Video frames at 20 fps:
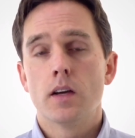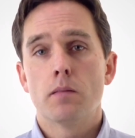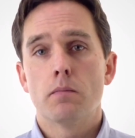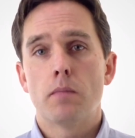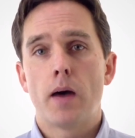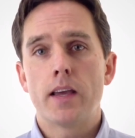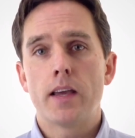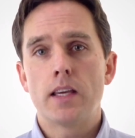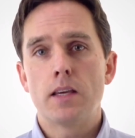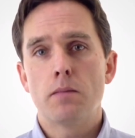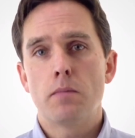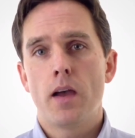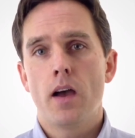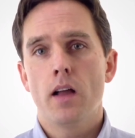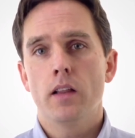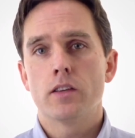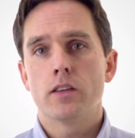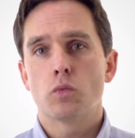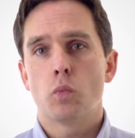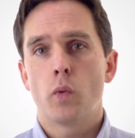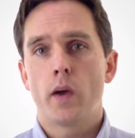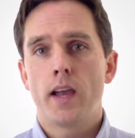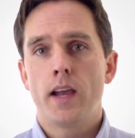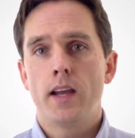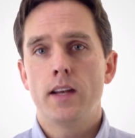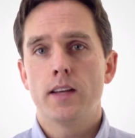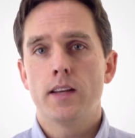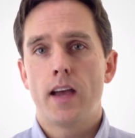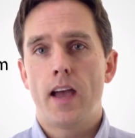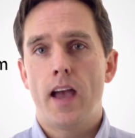My email is
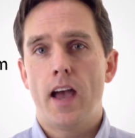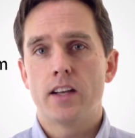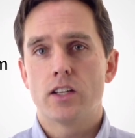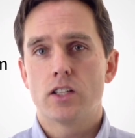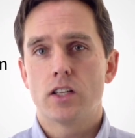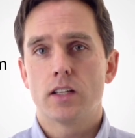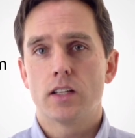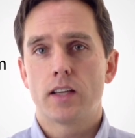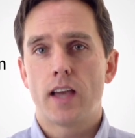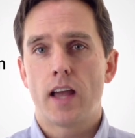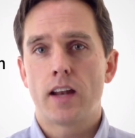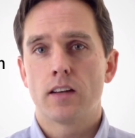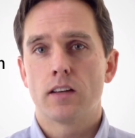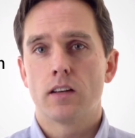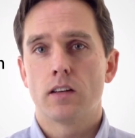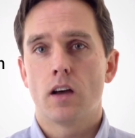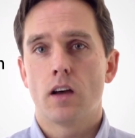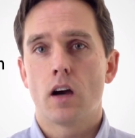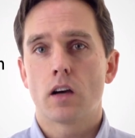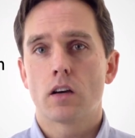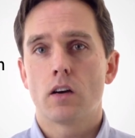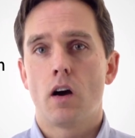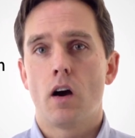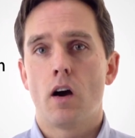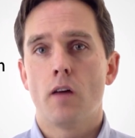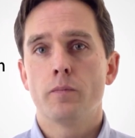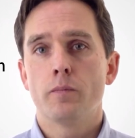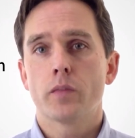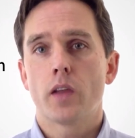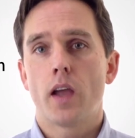wade at
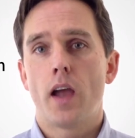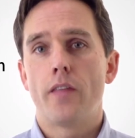chincanada.com,